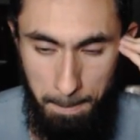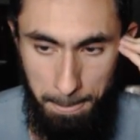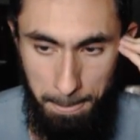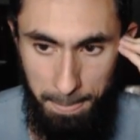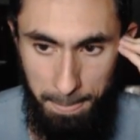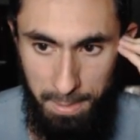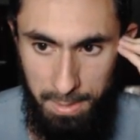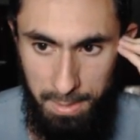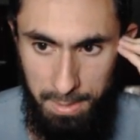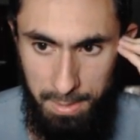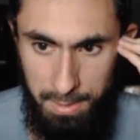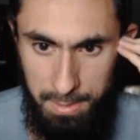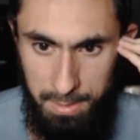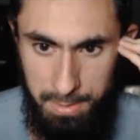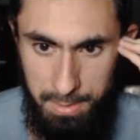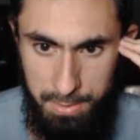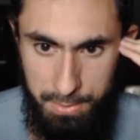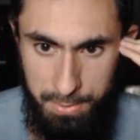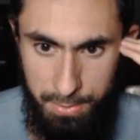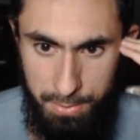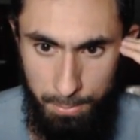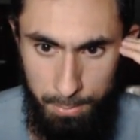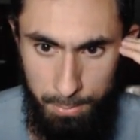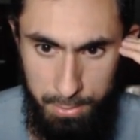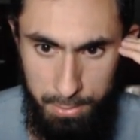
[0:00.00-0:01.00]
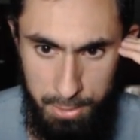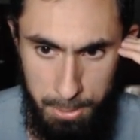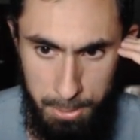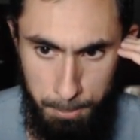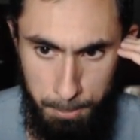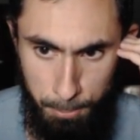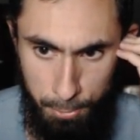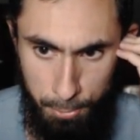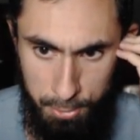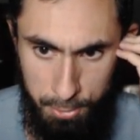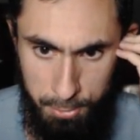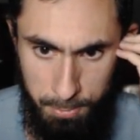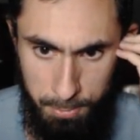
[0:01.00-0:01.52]
and someone just
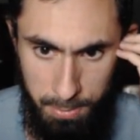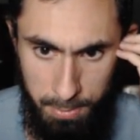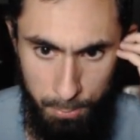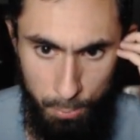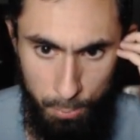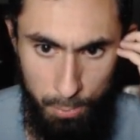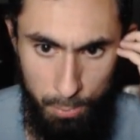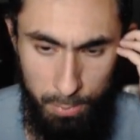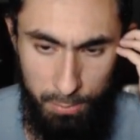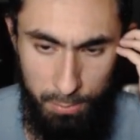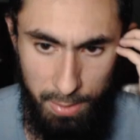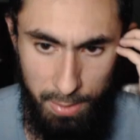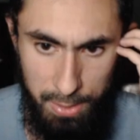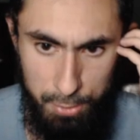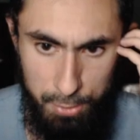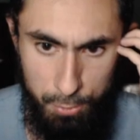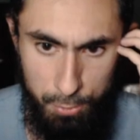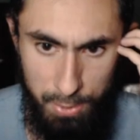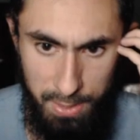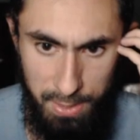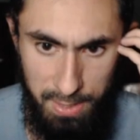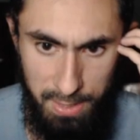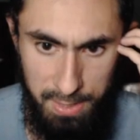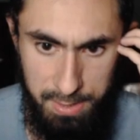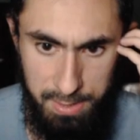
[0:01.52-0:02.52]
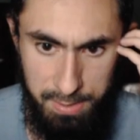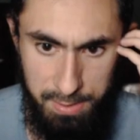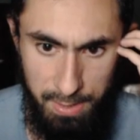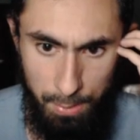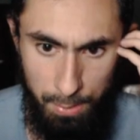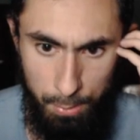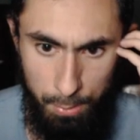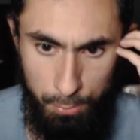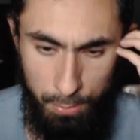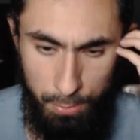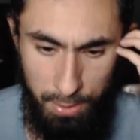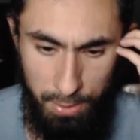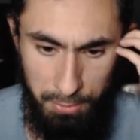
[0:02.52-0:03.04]
pushed me. We were ranked 28, now
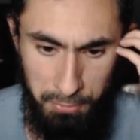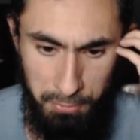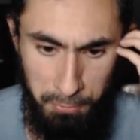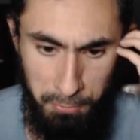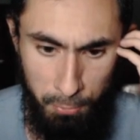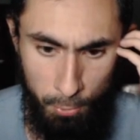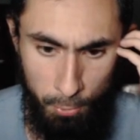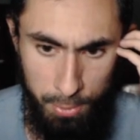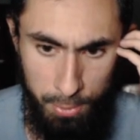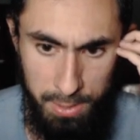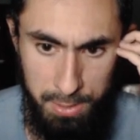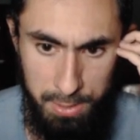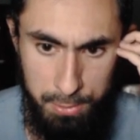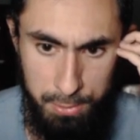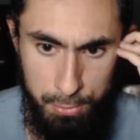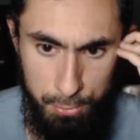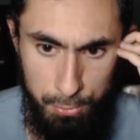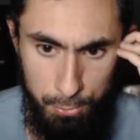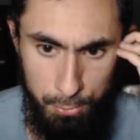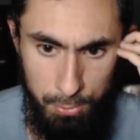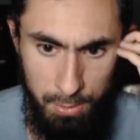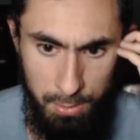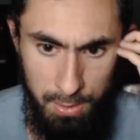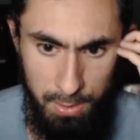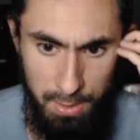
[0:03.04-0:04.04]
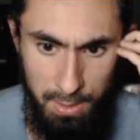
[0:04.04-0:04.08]
we're ranked 42.